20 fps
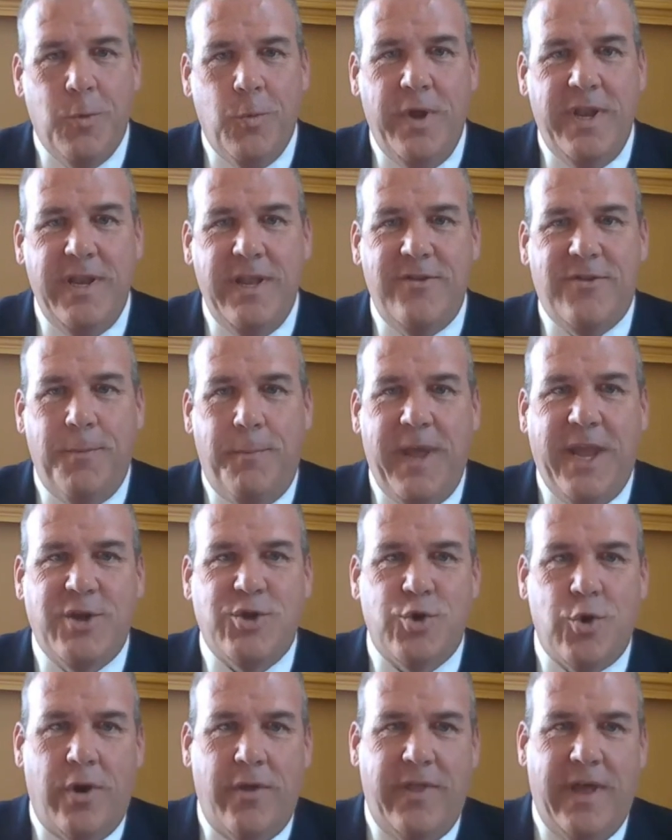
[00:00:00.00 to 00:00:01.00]
We need to make
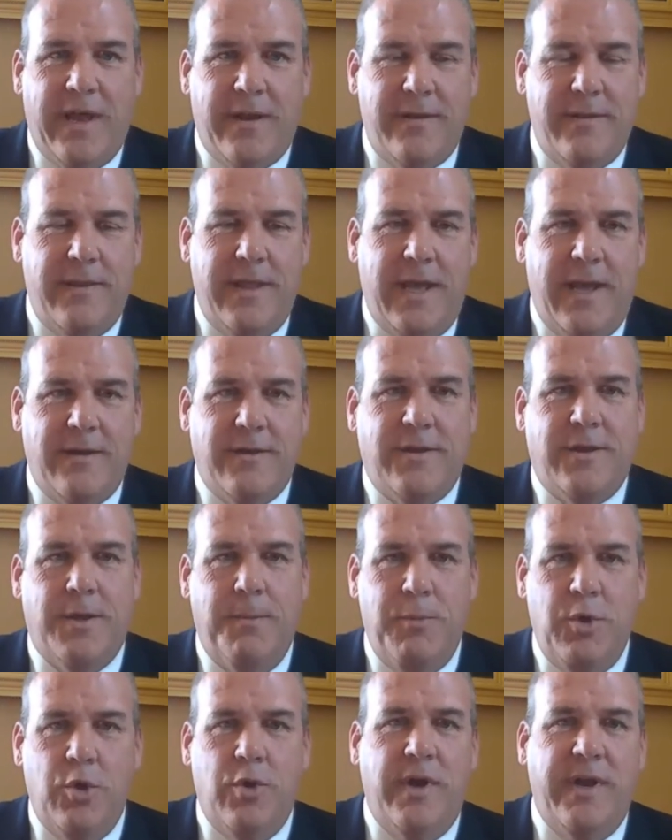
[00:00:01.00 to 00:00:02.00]
sure that
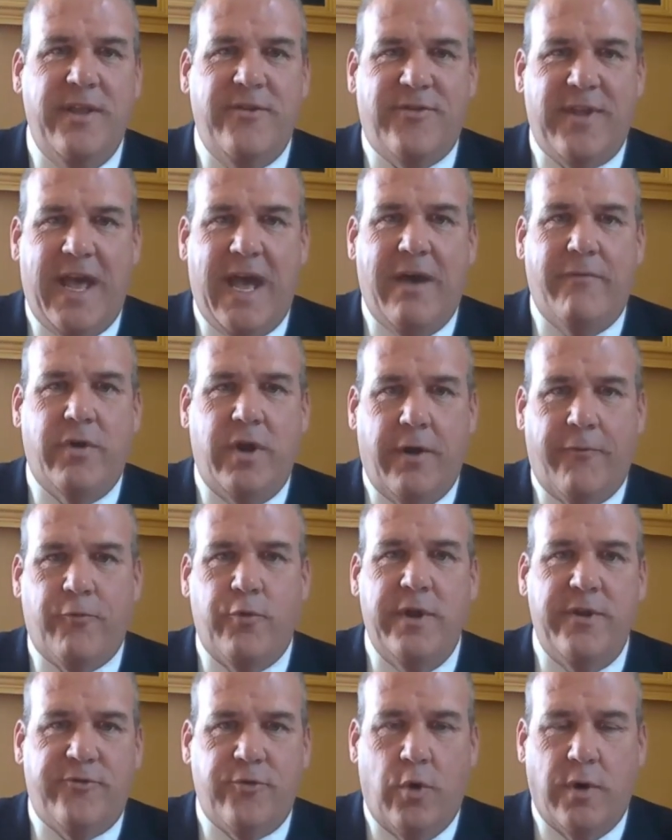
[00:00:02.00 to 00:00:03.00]
communities have enough
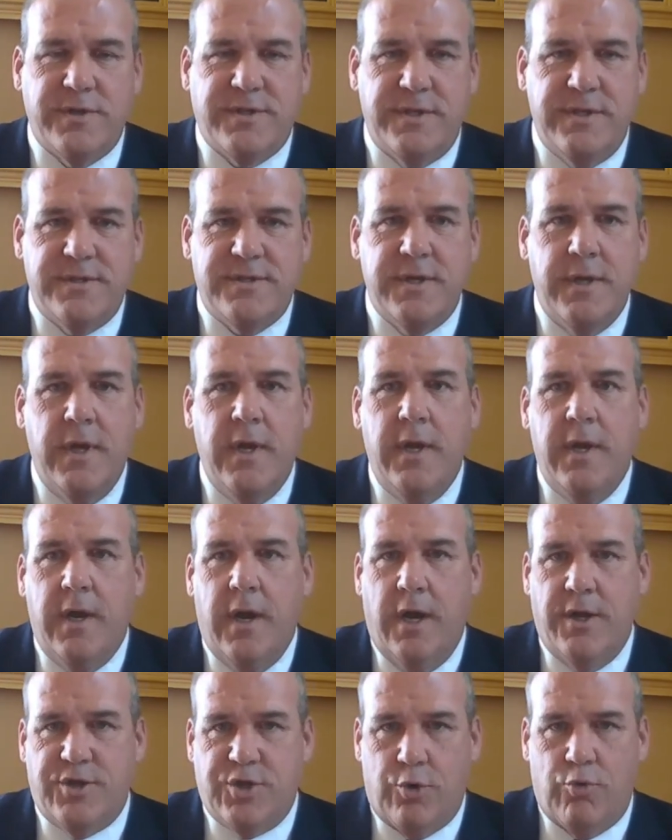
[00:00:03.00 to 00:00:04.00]
resources
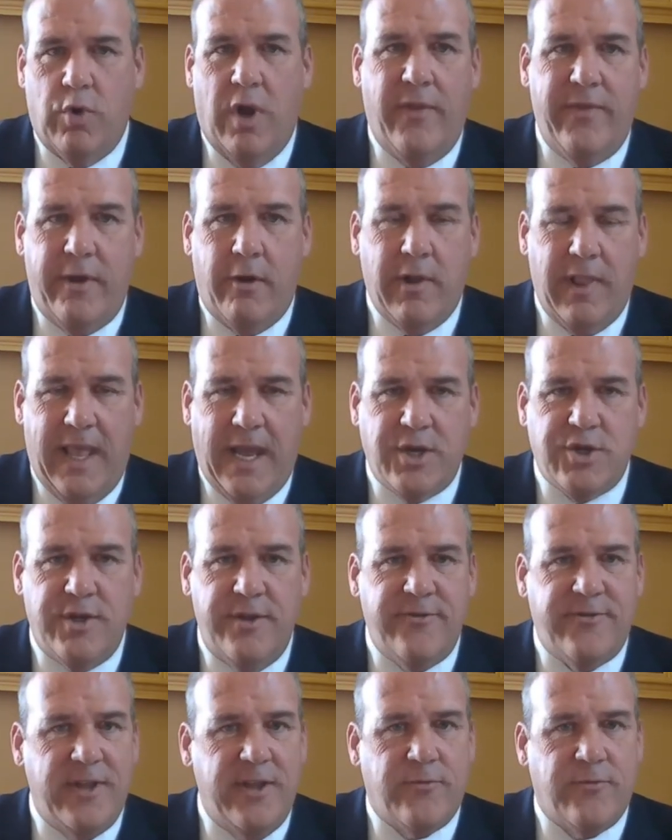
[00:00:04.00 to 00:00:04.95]
to run their elections.